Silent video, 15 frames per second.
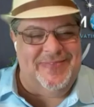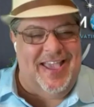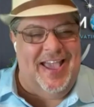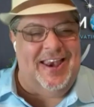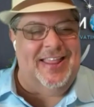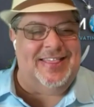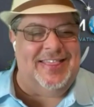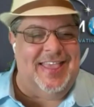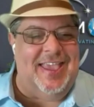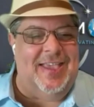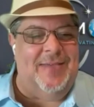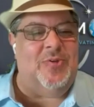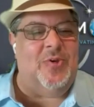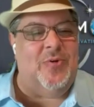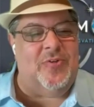kind of
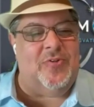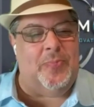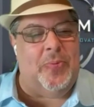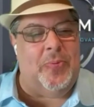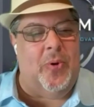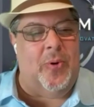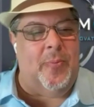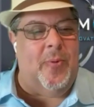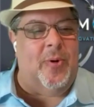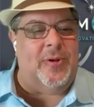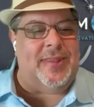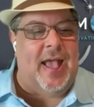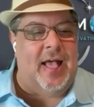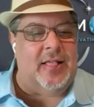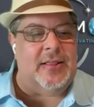theme to explore
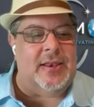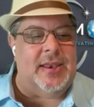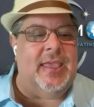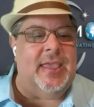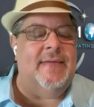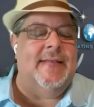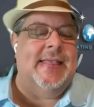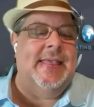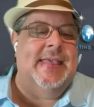mortality.